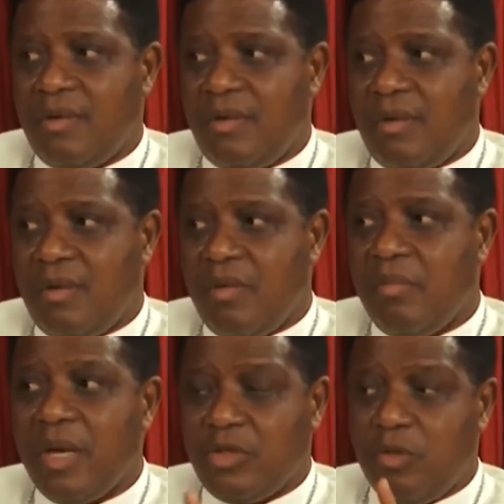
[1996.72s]
just to be a
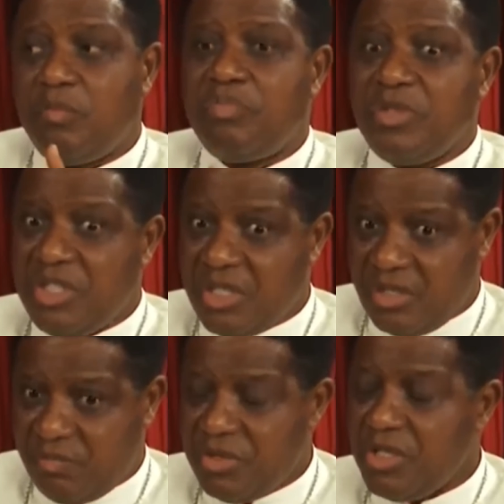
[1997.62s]
but priest. preach,
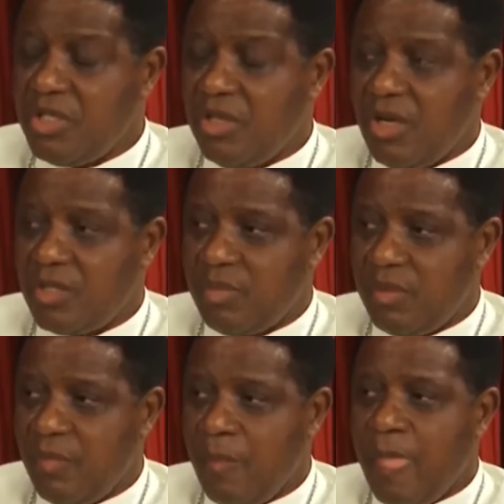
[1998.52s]
preach the gospel.
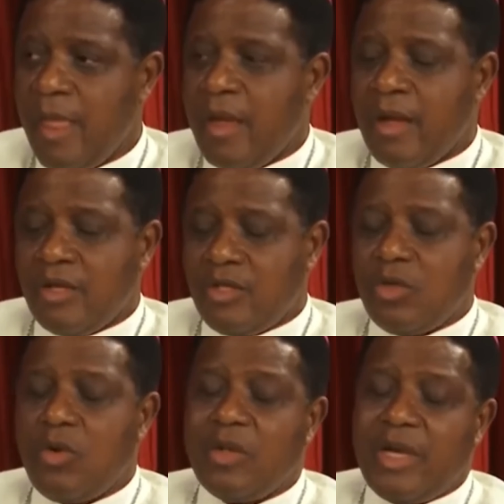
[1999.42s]
Praise the Lord.
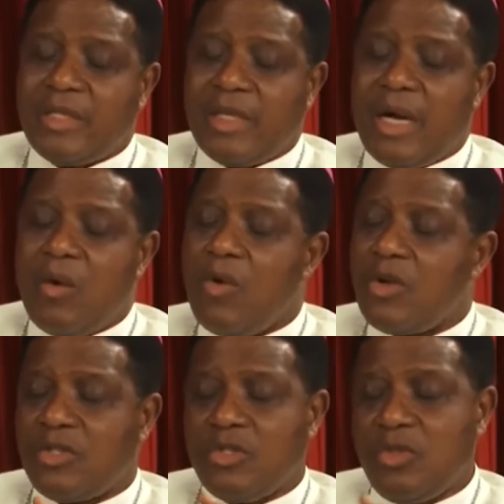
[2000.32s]
So that I
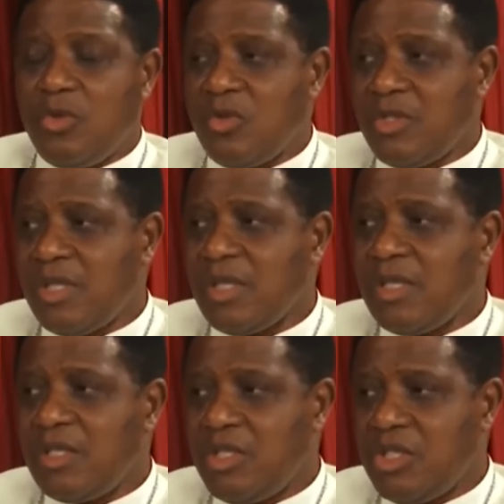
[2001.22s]
was using
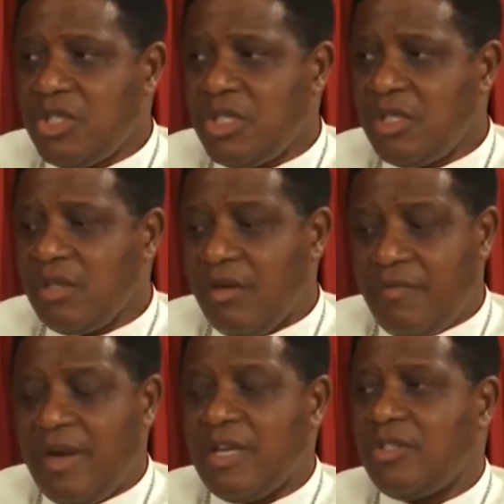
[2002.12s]
the teaching,
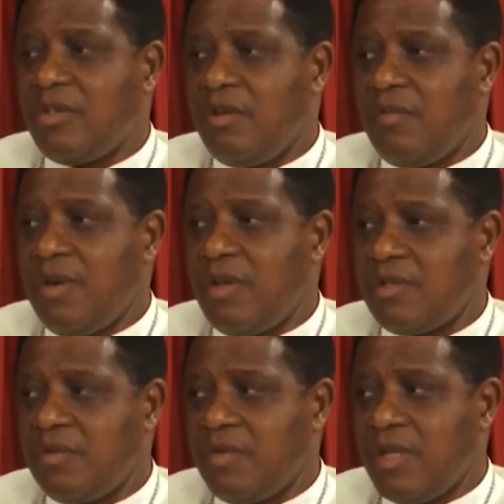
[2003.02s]
reflection on
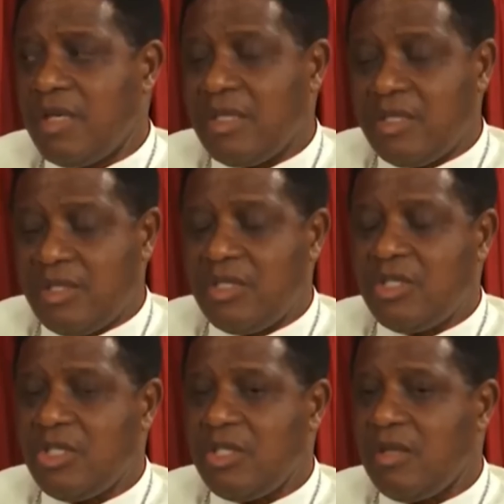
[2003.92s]
philosophy and its
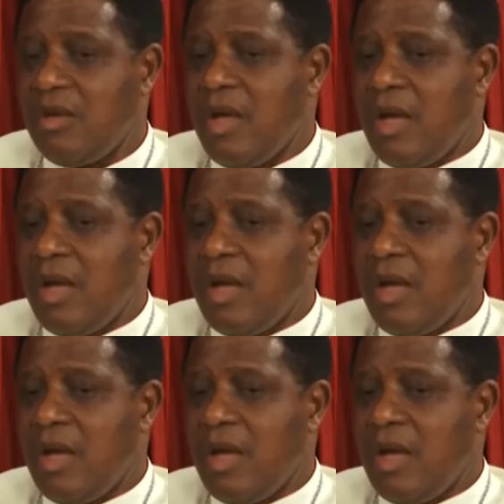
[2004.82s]
teaching